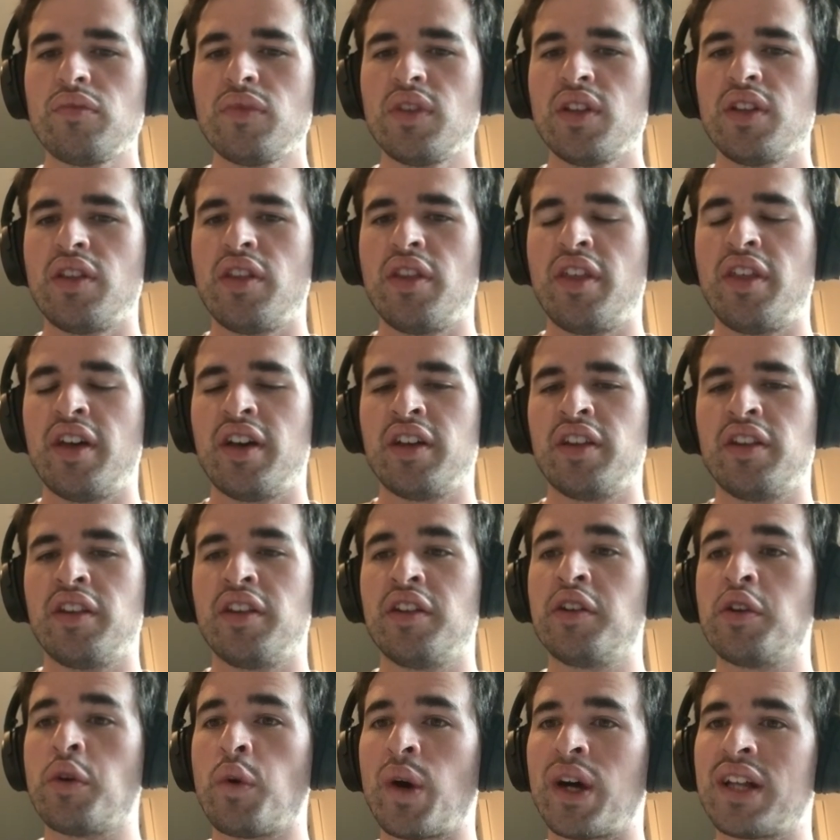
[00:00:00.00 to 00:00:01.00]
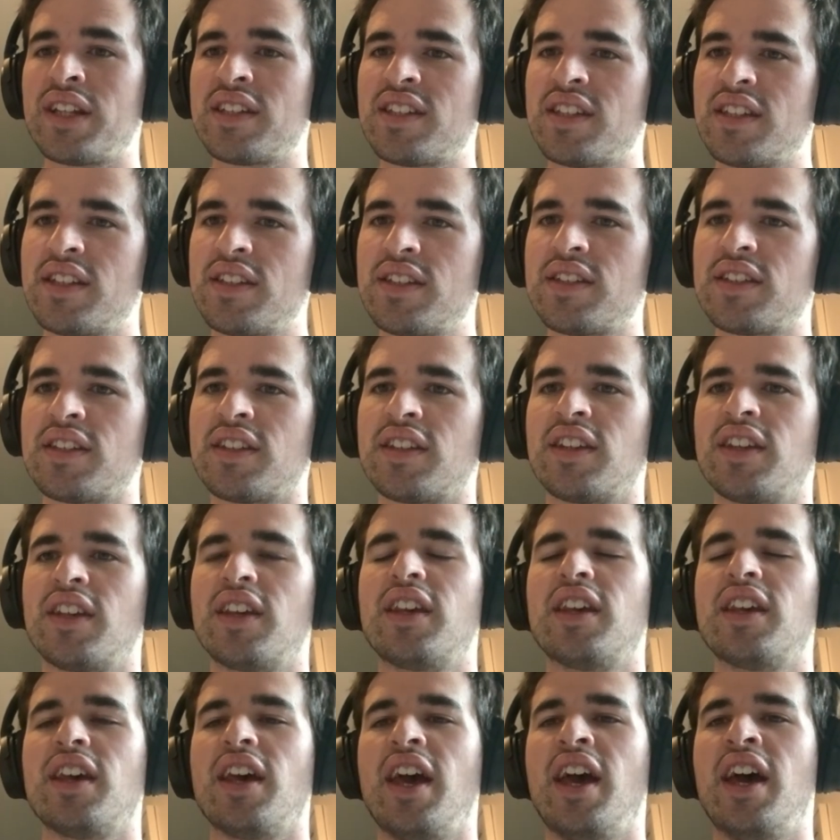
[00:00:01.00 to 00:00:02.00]
the nuances.
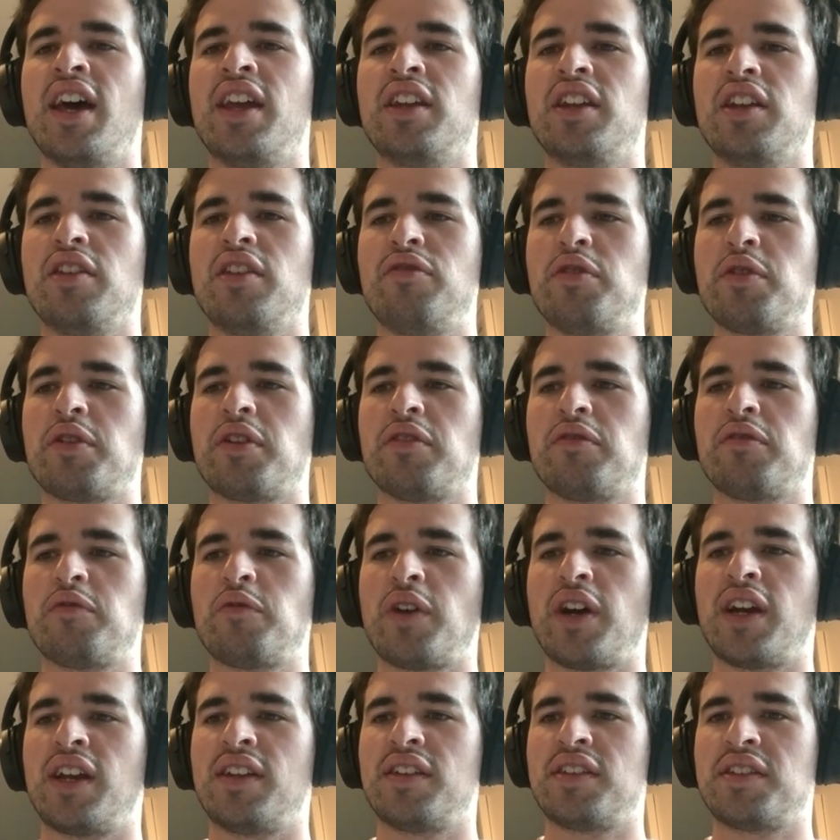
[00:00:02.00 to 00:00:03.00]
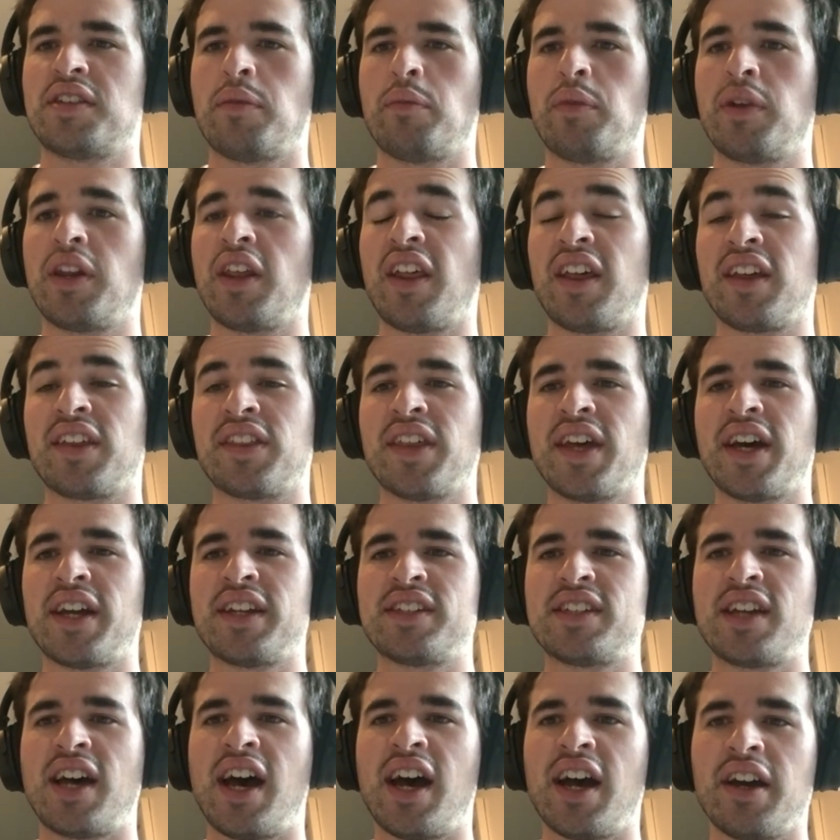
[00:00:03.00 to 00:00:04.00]
And if you can find somebody like that
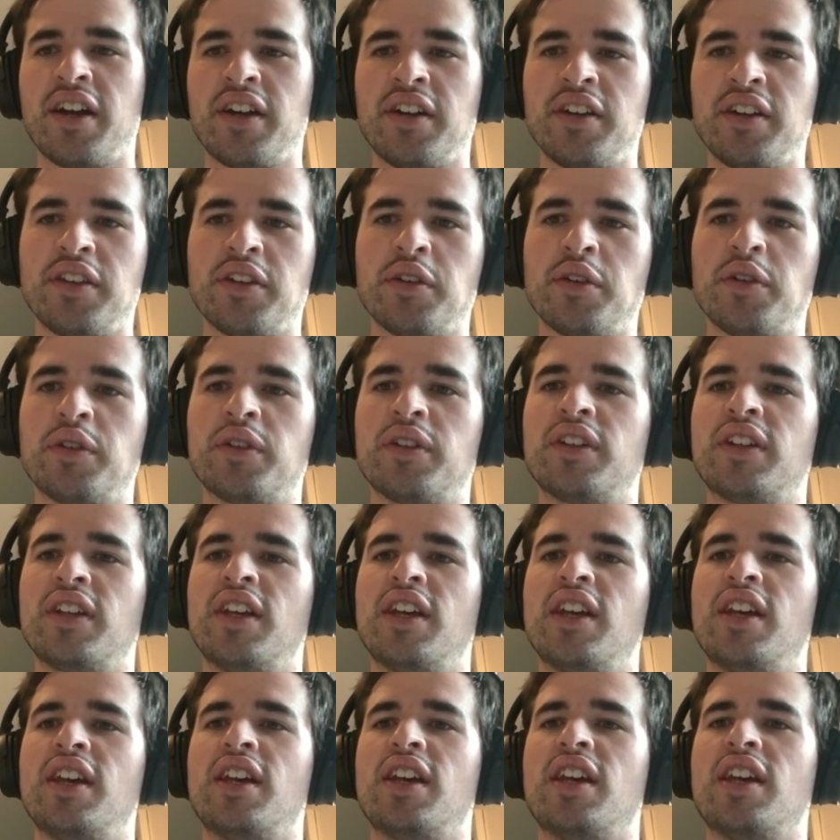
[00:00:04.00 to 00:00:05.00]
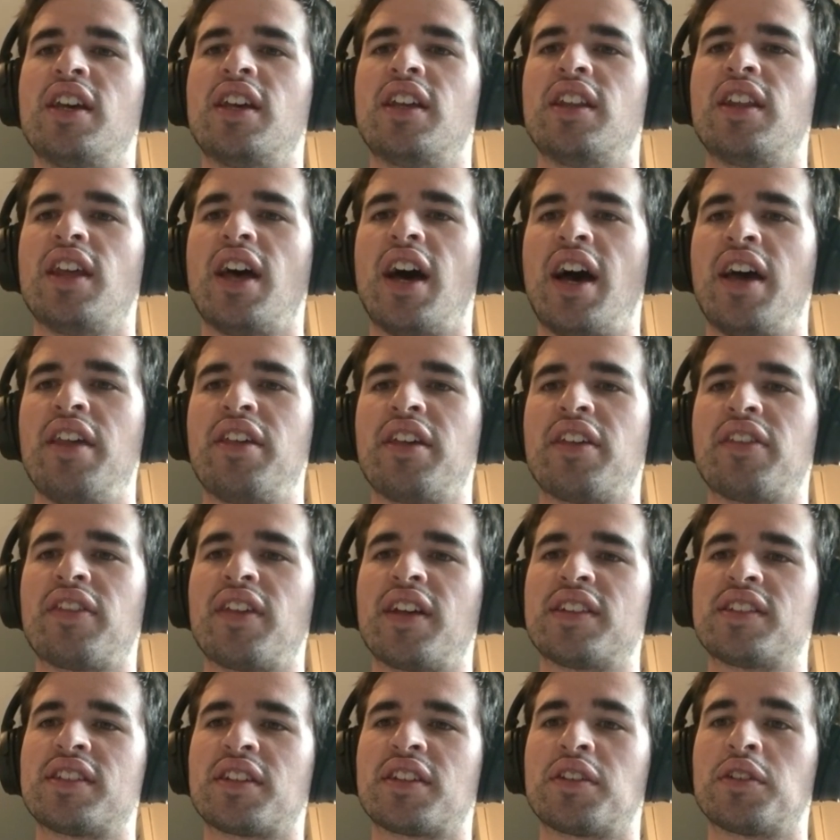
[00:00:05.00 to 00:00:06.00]
to hire you, I think
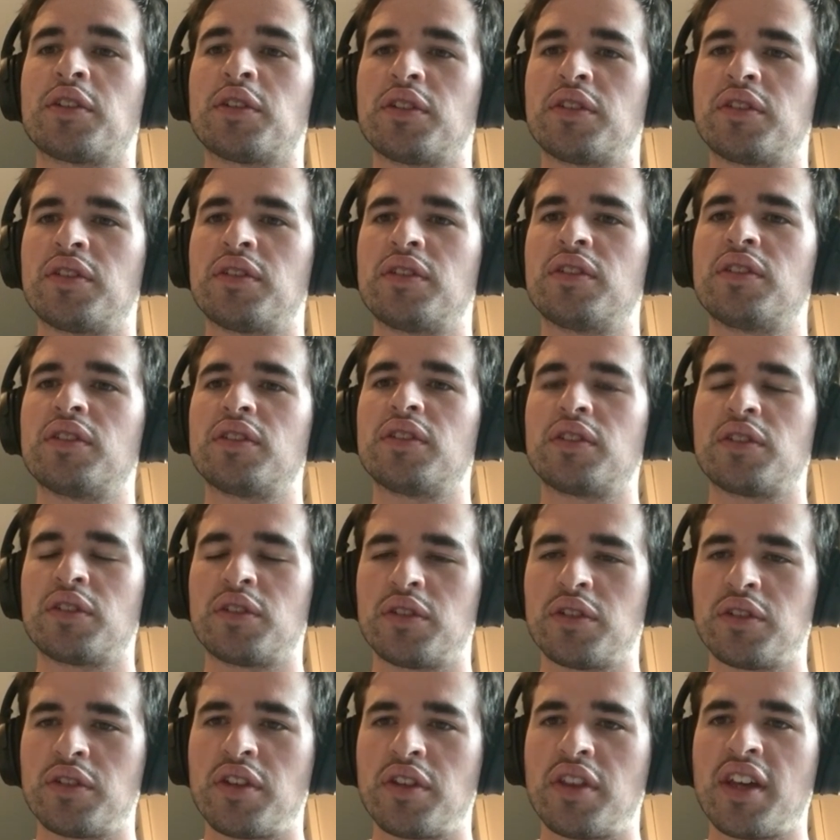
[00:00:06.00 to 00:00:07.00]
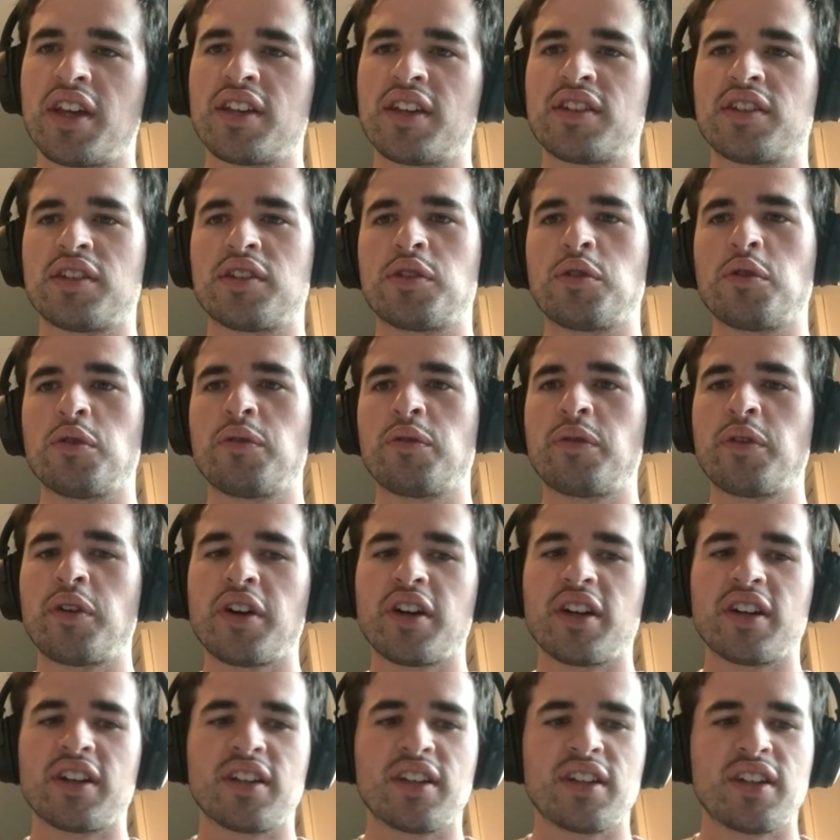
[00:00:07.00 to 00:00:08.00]
that's a good thing to shoot
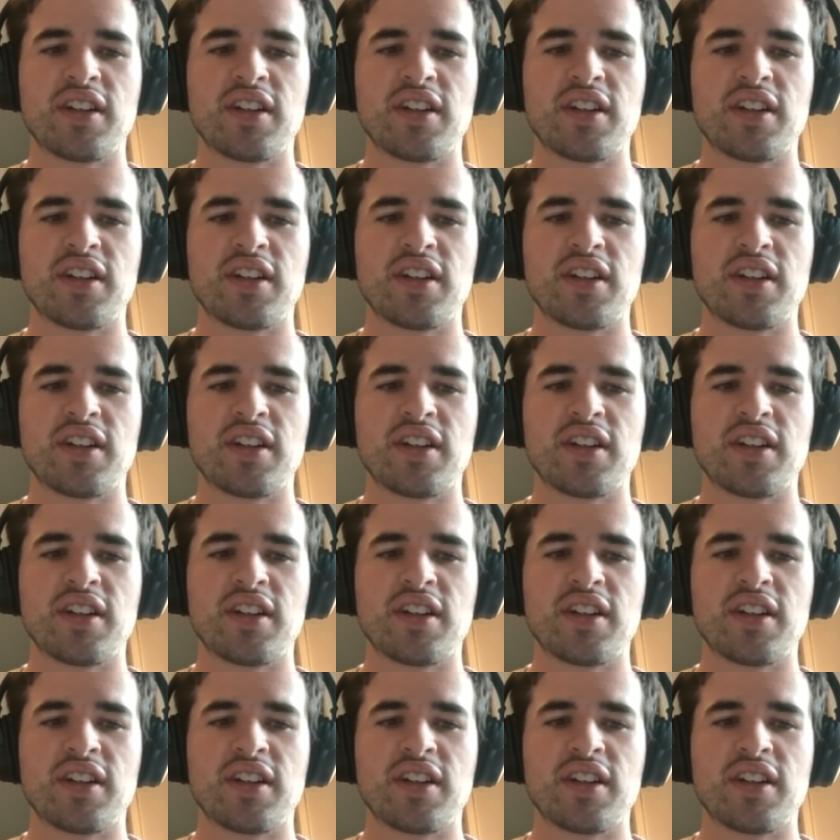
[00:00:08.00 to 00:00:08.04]
for.